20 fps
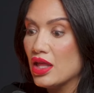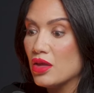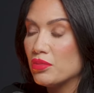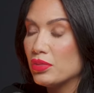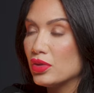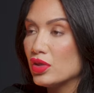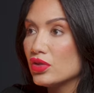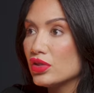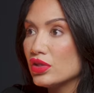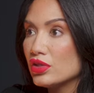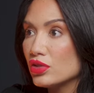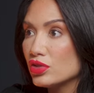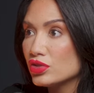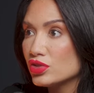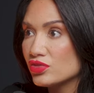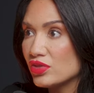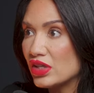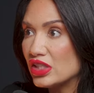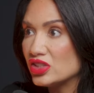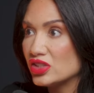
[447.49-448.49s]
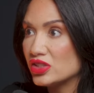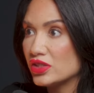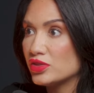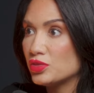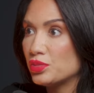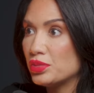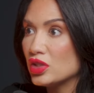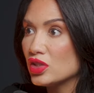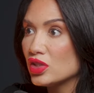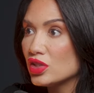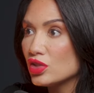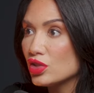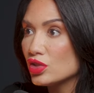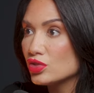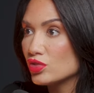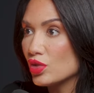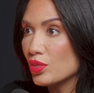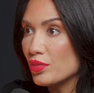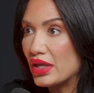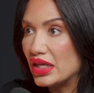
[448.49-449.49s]
Building those friendships, building
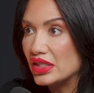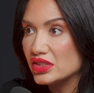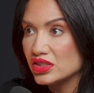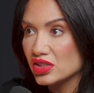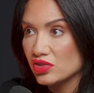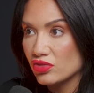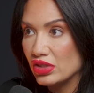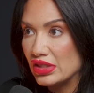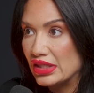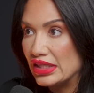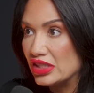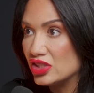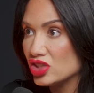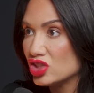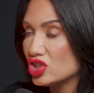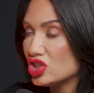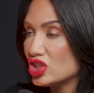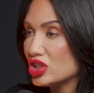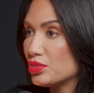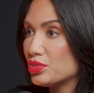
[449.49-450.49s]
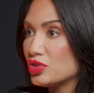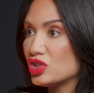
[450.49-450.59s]
those romantic relationships,